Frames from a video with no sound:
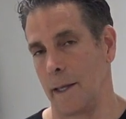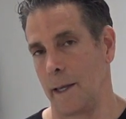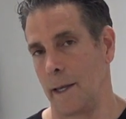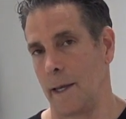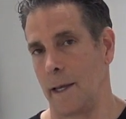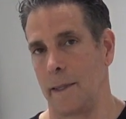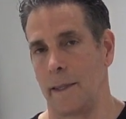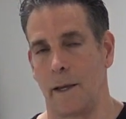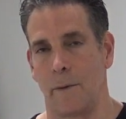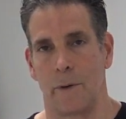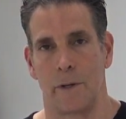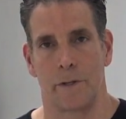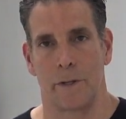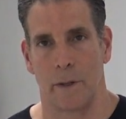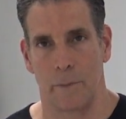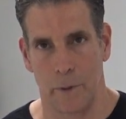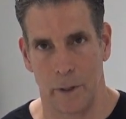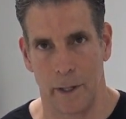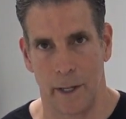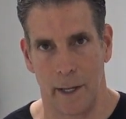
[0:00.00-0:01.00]
And they would have
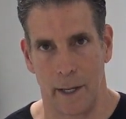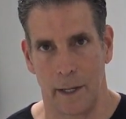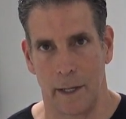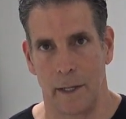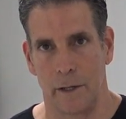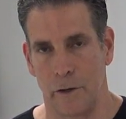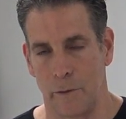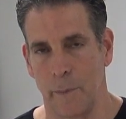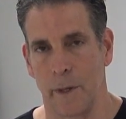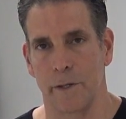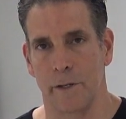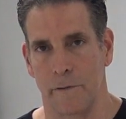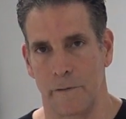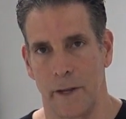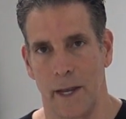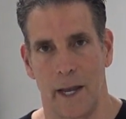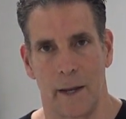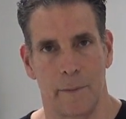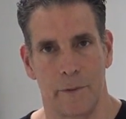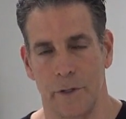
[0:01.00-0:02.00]
said, well, hey, you must have
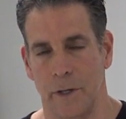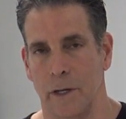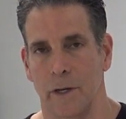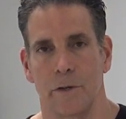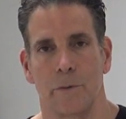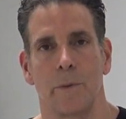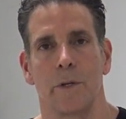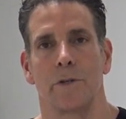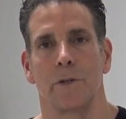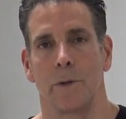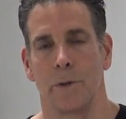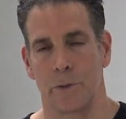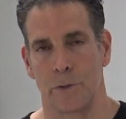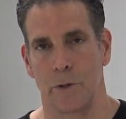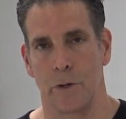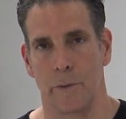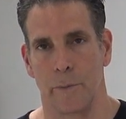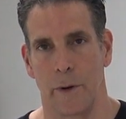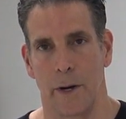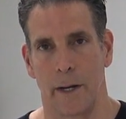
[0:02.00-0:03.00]
damaged it because we sold
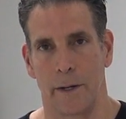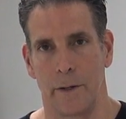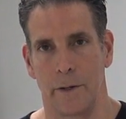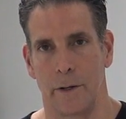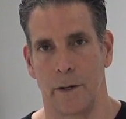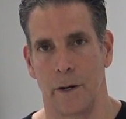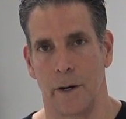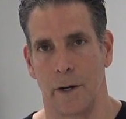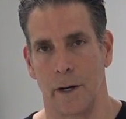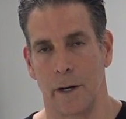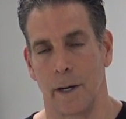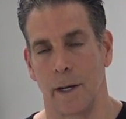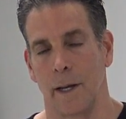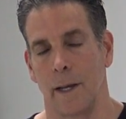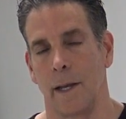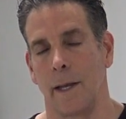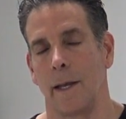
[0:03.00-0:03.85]
you a brand new car.